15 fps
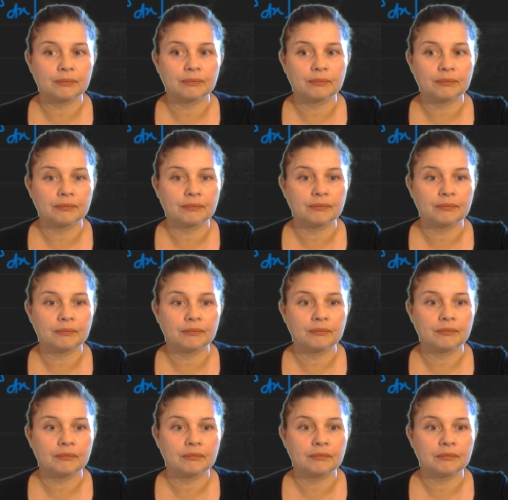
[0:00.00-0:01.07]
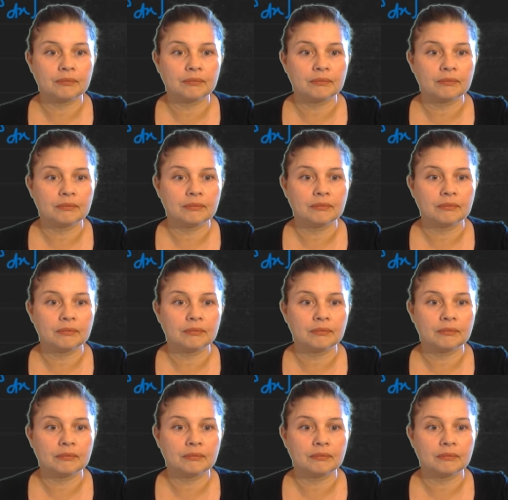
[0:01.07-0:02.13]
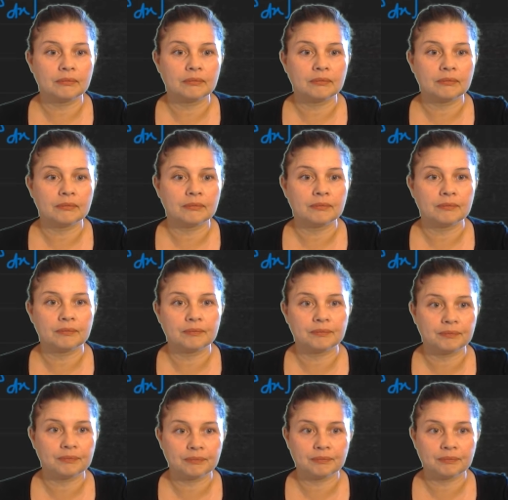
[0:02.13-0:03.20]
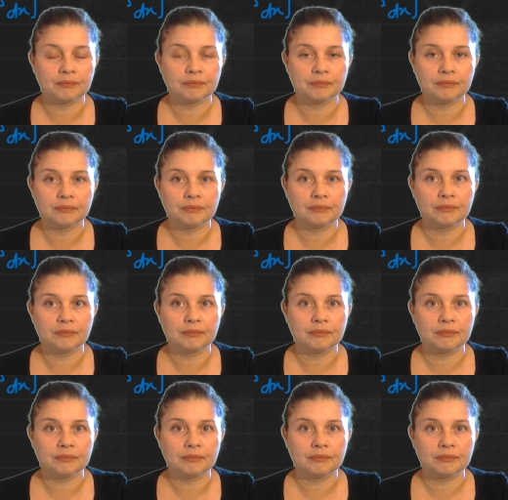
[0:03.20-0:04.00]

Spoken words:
No one is speaking in this clip.